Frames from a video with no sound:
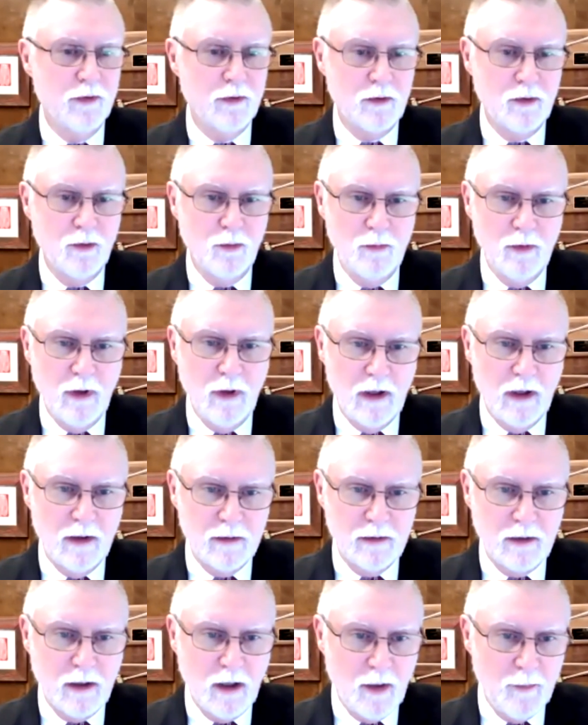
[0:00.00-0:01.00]
of the
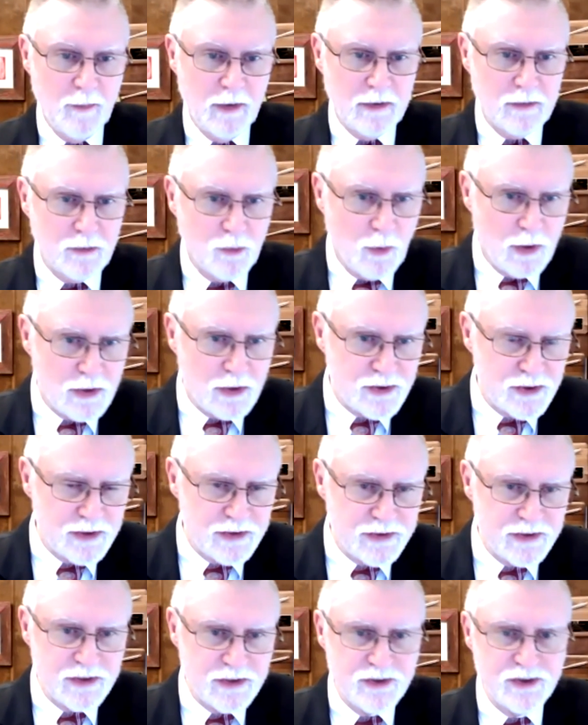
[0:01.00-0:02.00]
comment
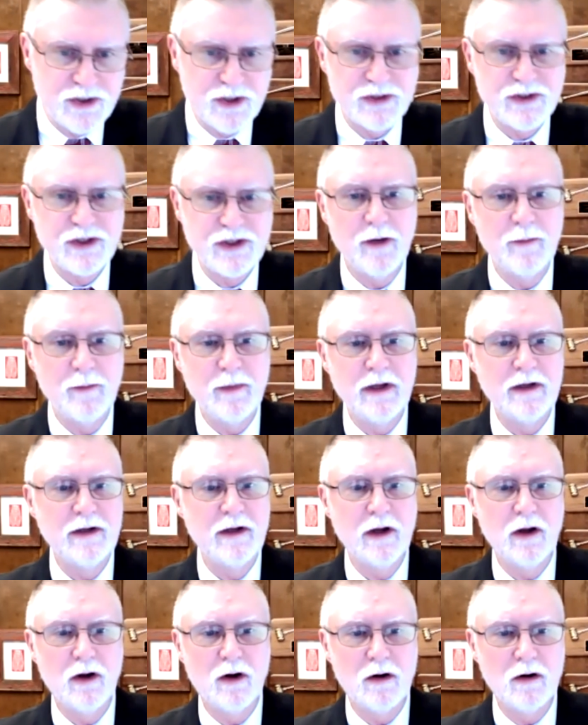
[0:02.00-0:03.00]
questions that's just come in
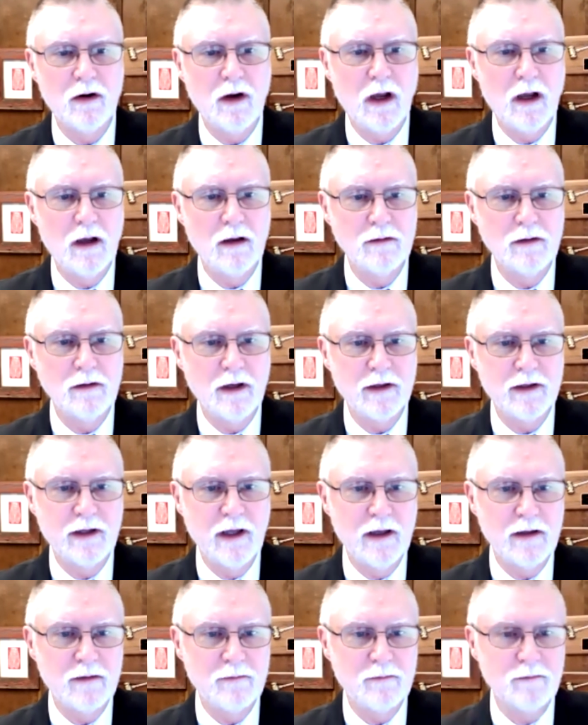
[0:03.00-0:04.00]
here,
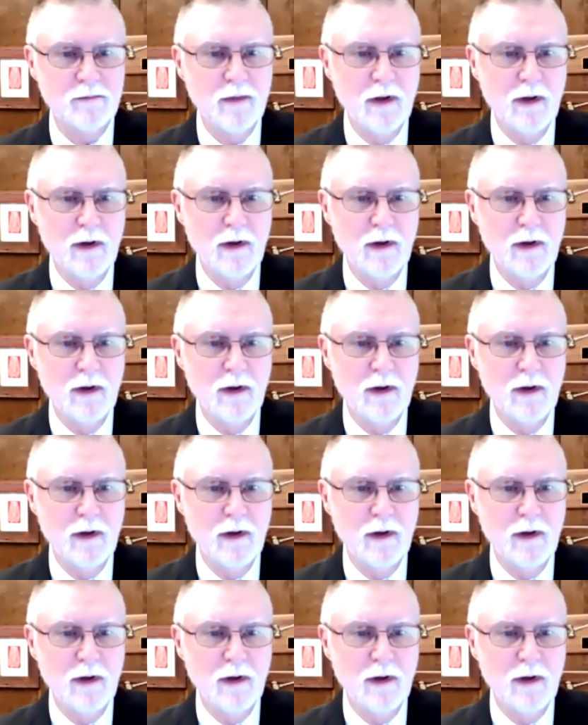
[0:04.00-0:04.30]
again,